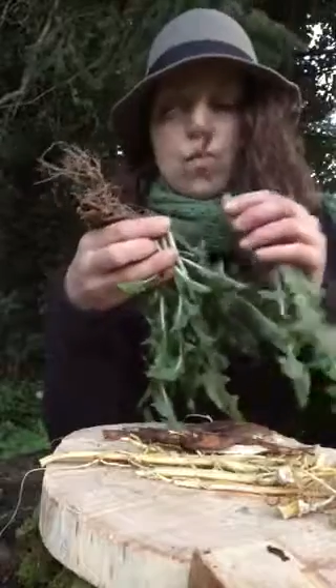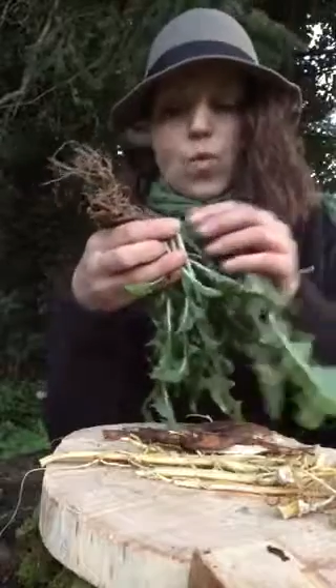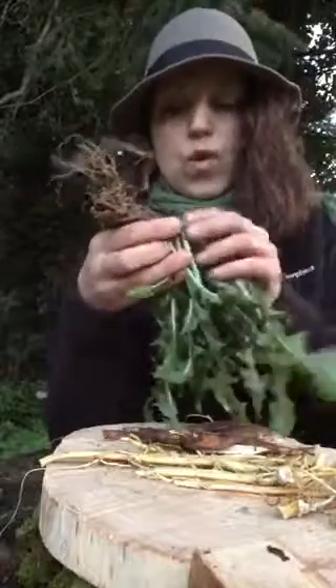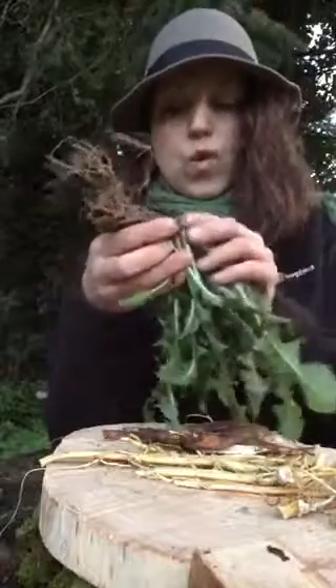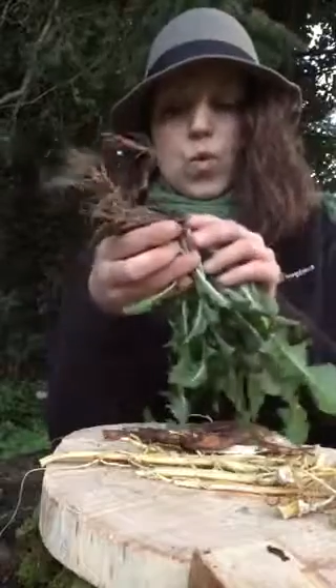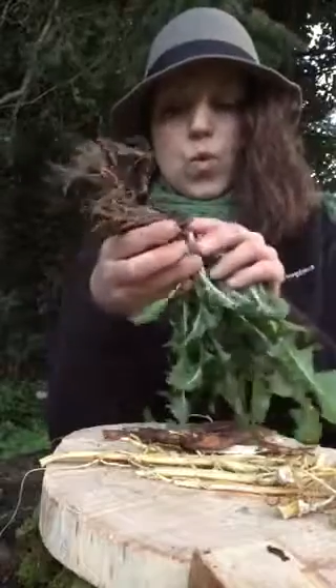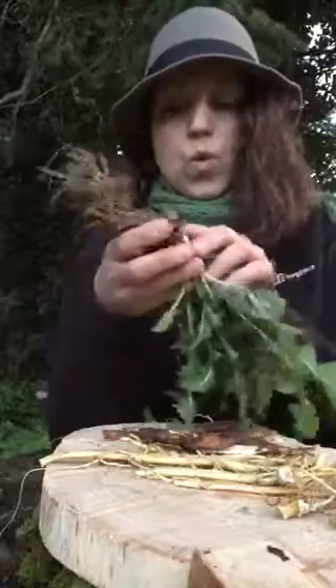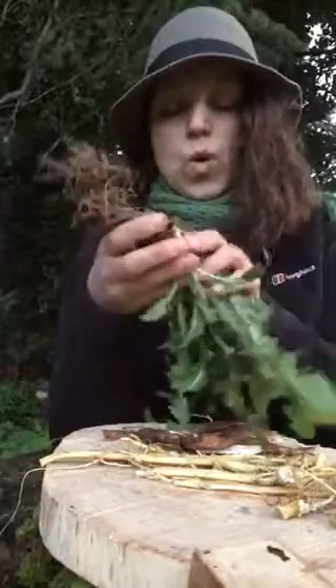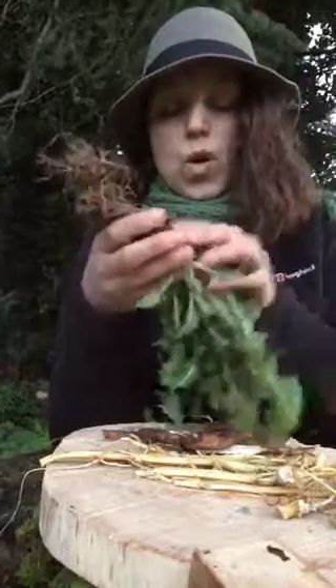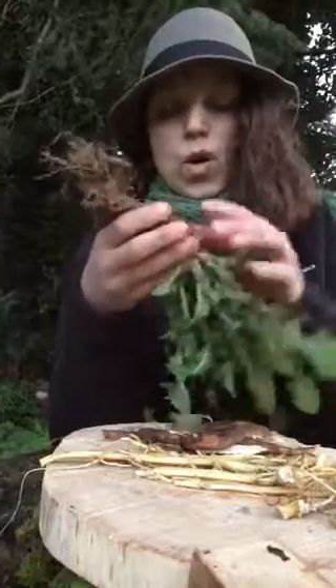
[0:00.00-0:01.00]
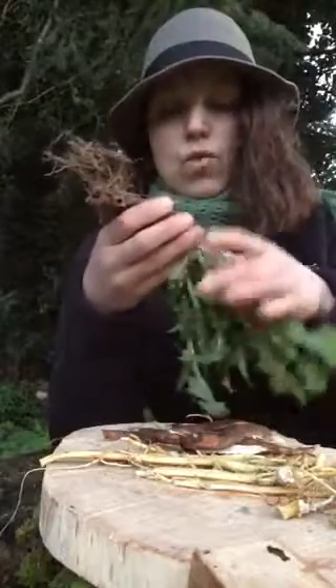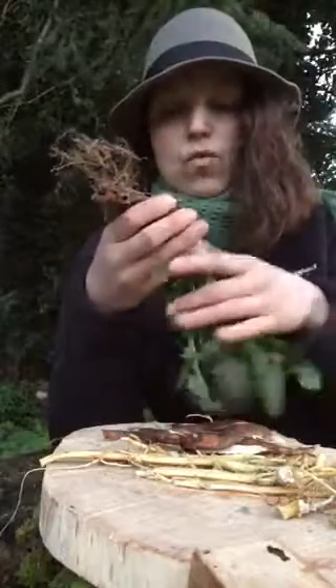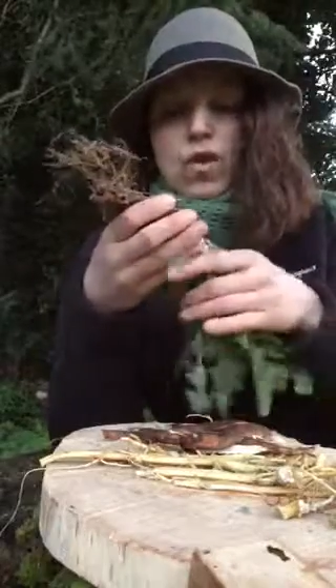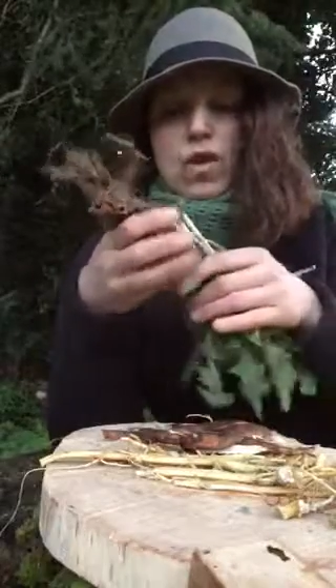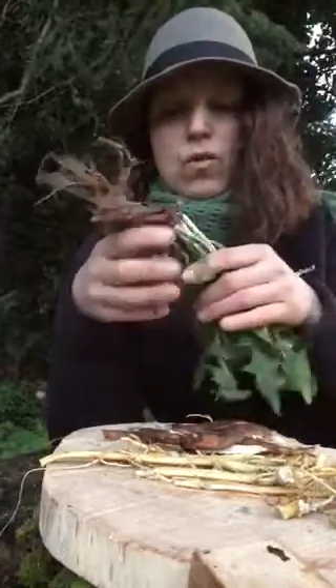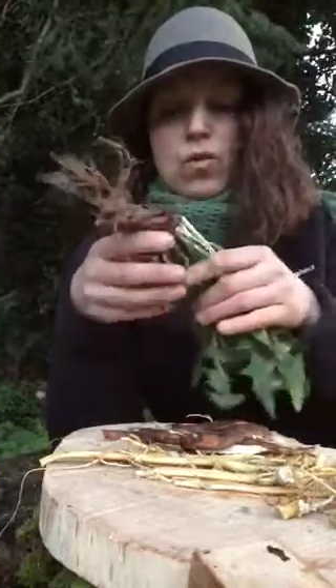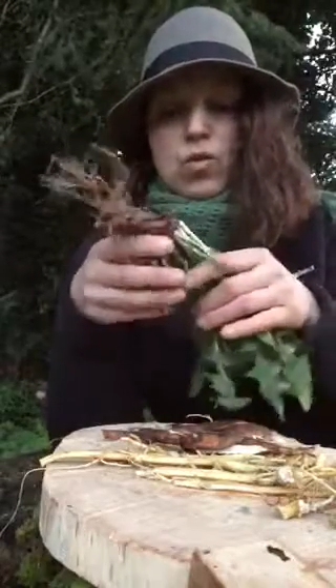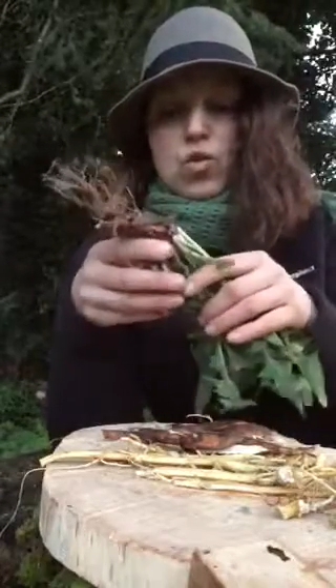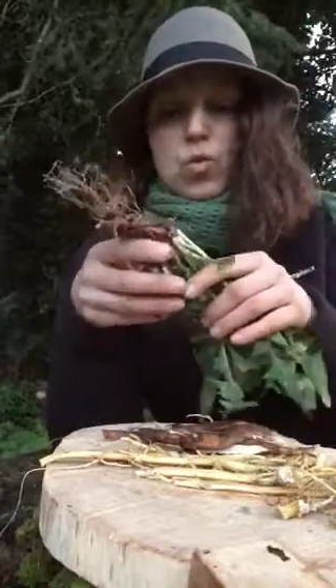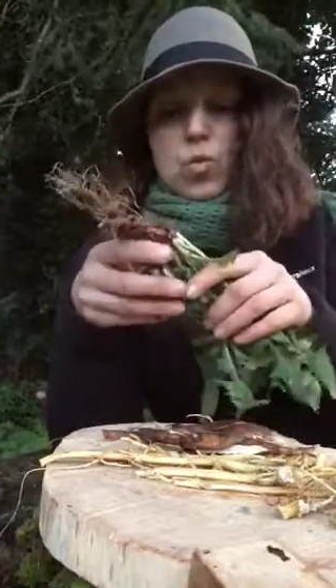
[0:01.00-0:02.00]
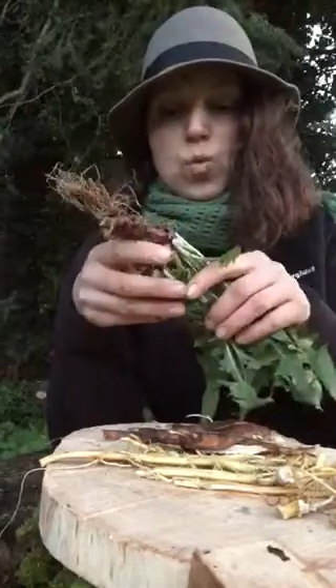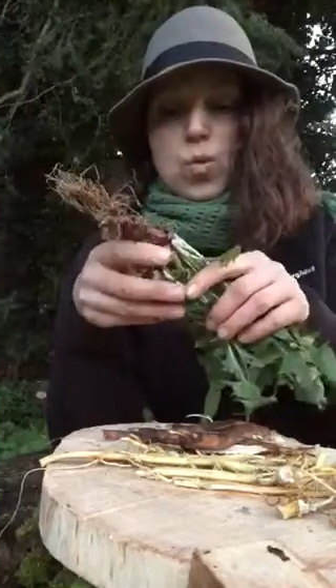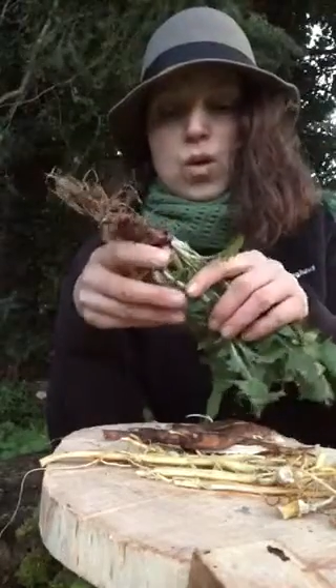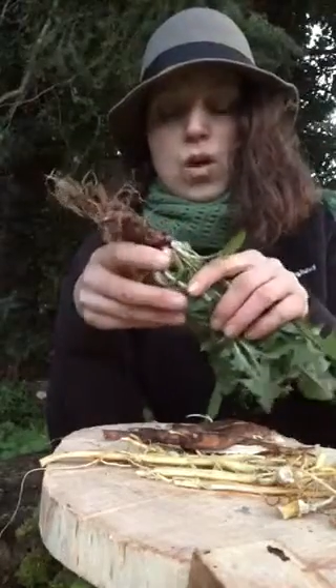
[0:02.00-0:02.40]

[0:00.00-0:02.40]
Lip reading: when you really want to